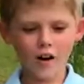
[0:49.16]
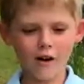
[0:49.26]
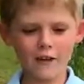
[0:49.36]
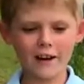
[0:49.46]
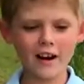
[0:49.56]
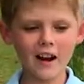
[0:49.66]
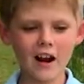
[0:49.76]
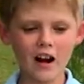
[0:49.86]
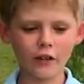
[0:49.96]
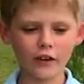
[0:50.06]
I found it
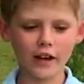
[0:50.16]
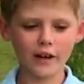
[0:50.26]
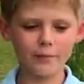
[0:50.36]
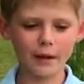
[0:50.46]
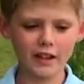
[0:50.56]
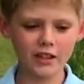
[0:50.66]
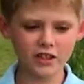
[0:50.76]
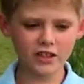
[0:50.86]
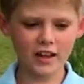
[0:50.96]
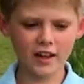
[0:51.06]
at Hungry Head
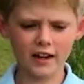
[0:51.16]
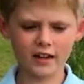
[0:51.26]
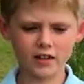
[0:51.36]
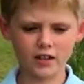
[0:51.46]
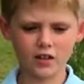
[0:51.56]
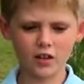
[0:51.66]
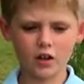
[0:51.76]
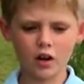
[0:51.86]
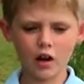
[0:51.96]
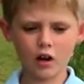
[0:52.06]
Beach, and
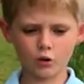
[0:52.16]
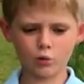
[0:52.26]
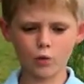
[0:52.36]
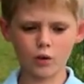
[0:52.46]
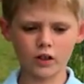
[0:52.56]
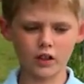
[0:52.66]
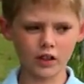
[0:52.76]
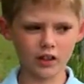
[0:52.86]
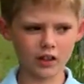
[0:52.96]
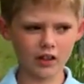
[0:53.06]
I was walking